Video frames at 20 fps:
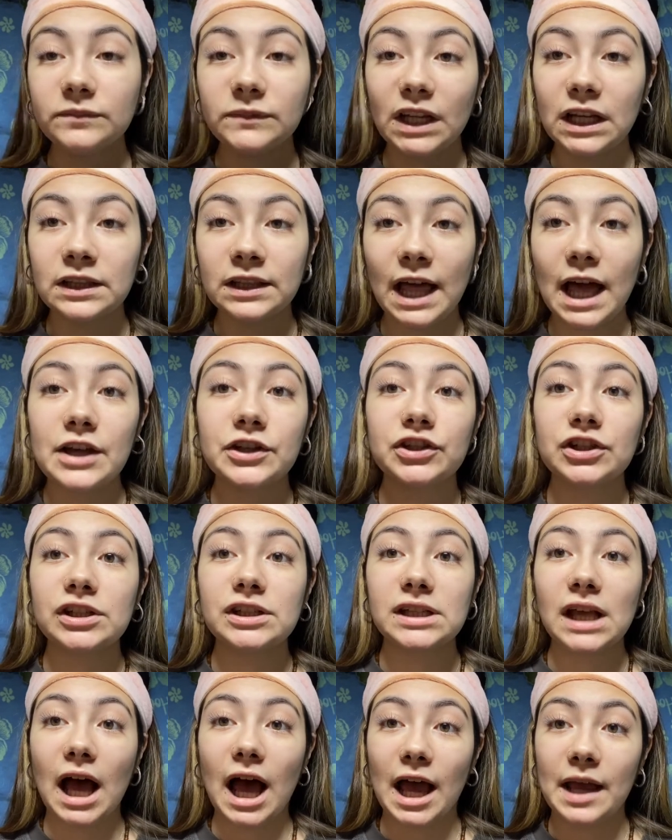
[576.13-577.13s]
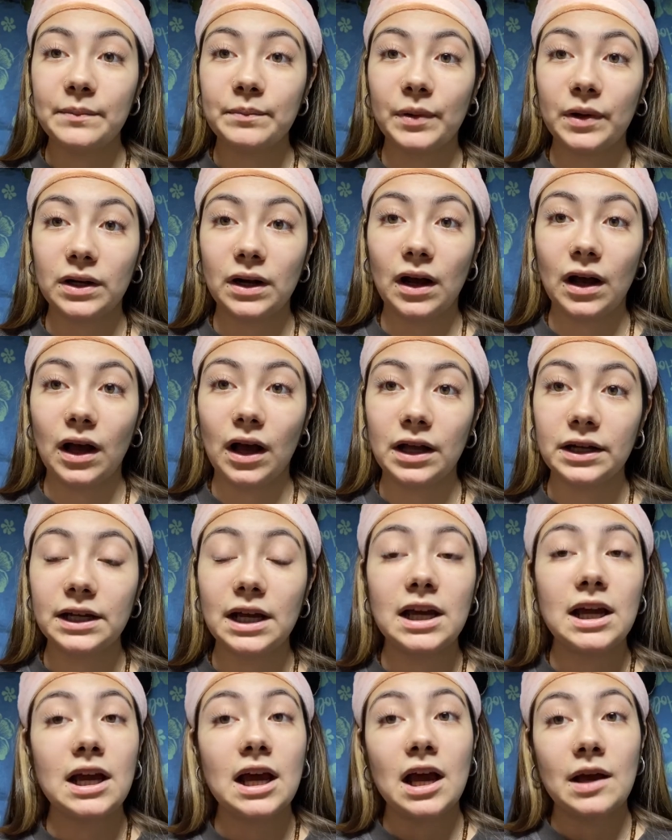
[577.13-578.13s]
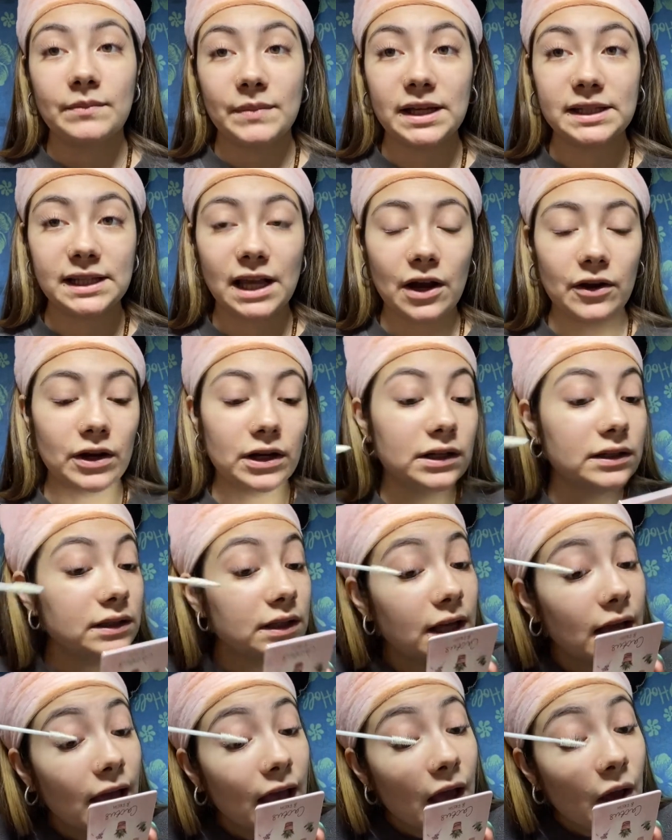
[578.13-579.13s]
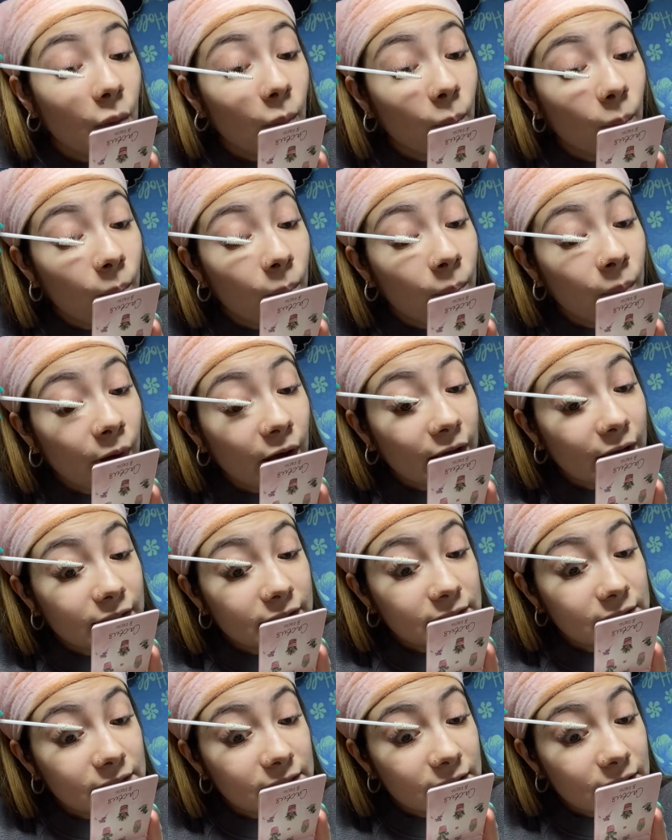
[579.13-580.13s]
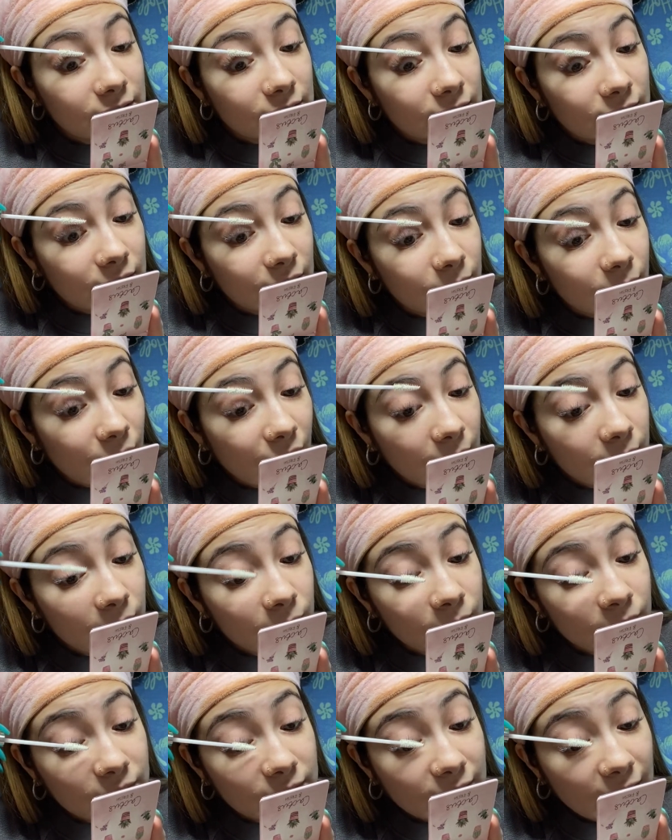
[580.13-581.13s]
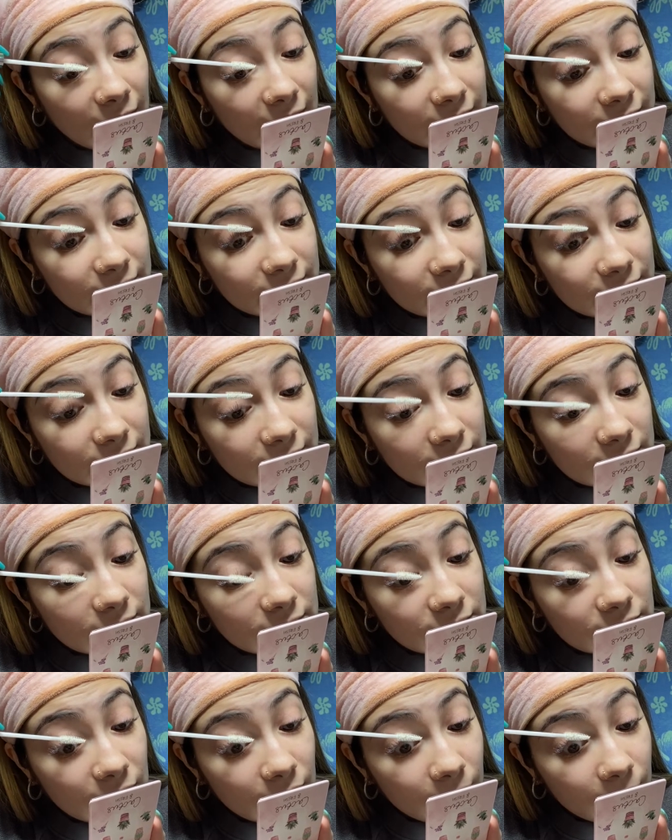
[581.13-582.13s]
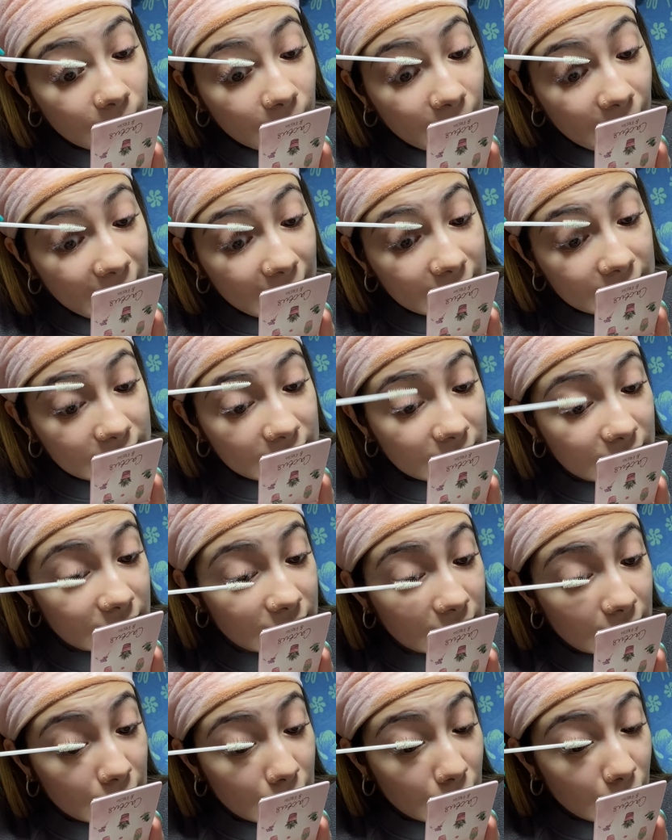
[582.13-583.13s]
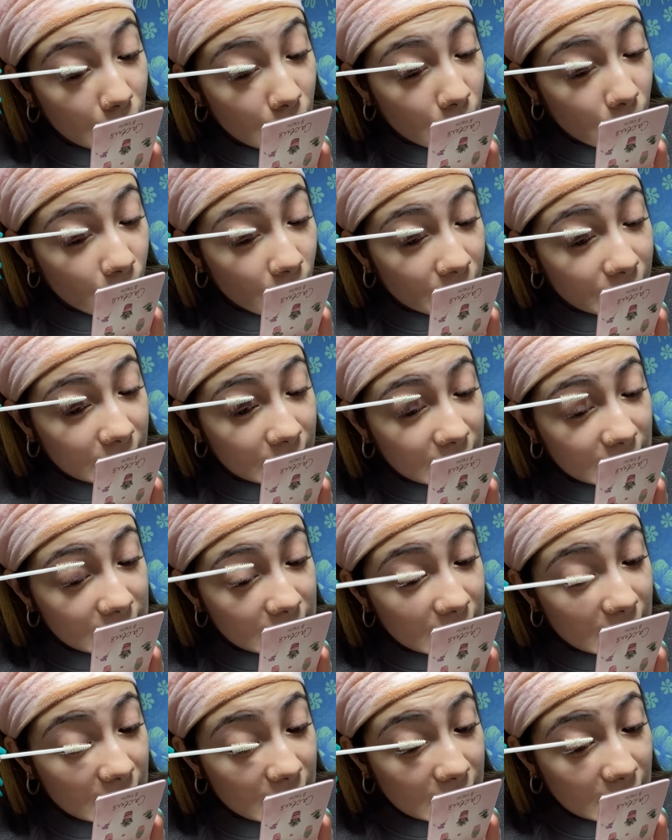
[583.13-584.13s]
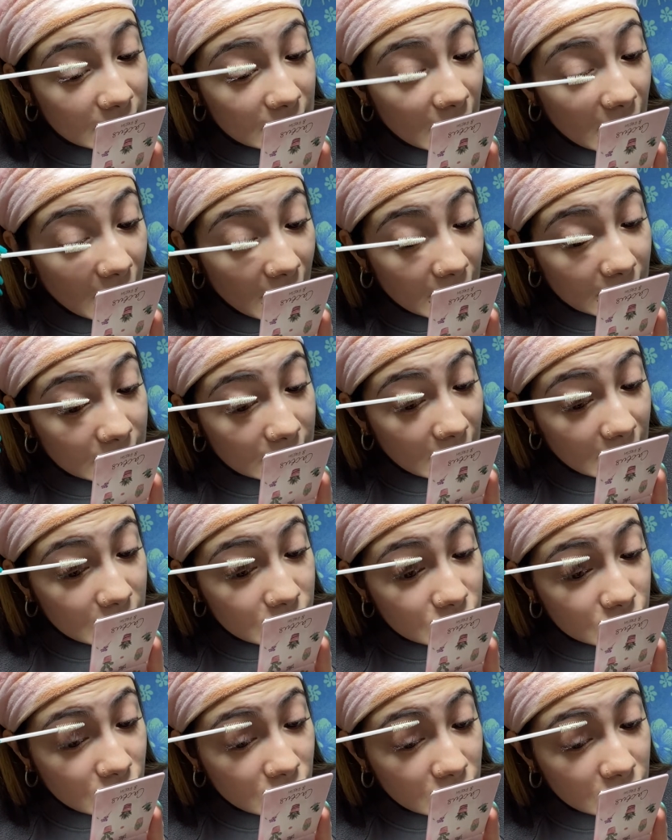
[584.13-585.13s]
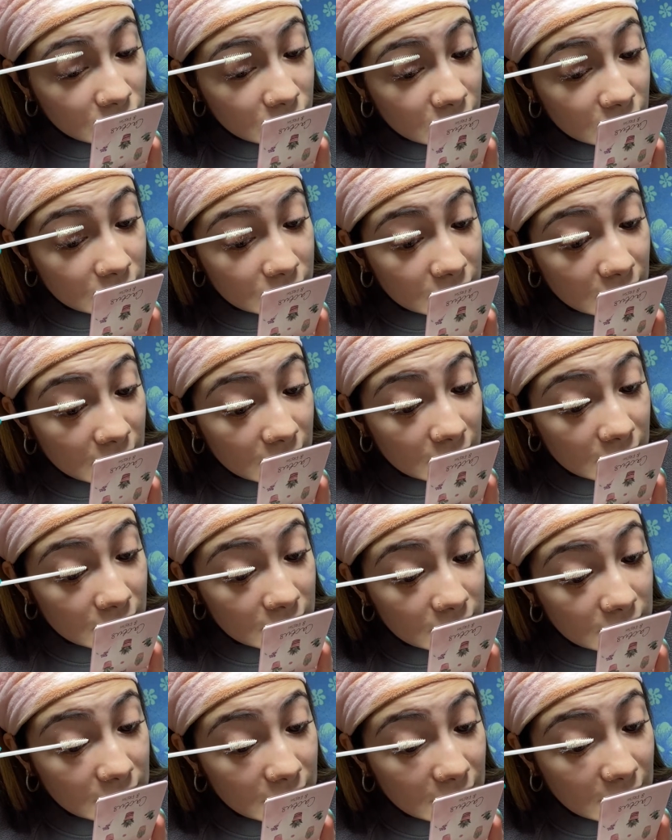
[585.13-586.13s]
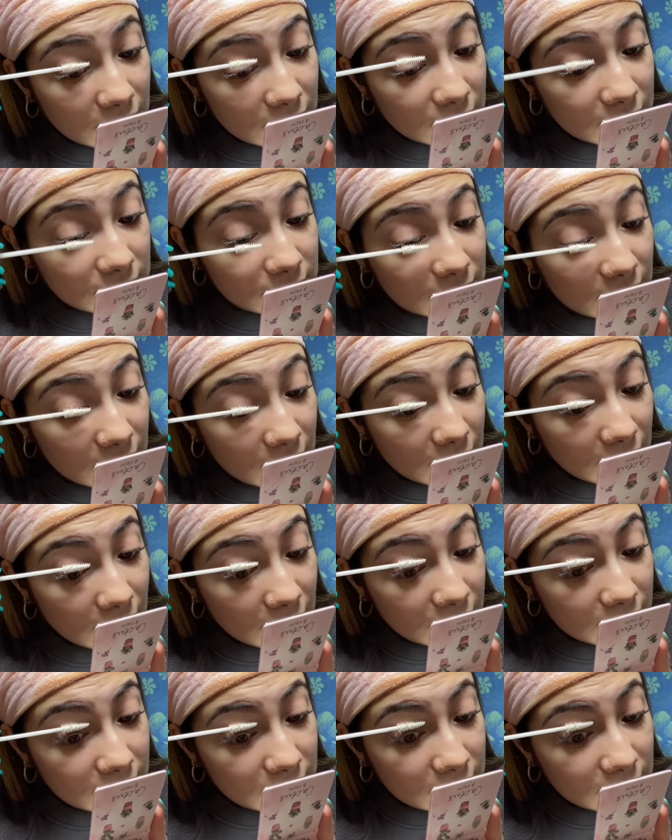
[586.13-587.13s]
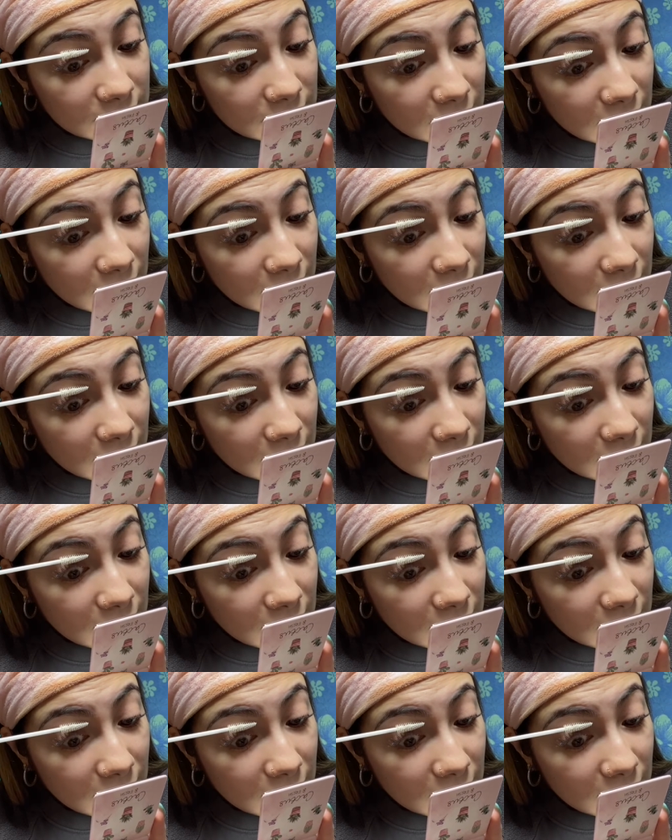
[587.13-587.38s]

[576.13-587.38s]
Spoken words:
lashes, I put on mascara. But the problem with that is basically what this heated eyelash curler does is it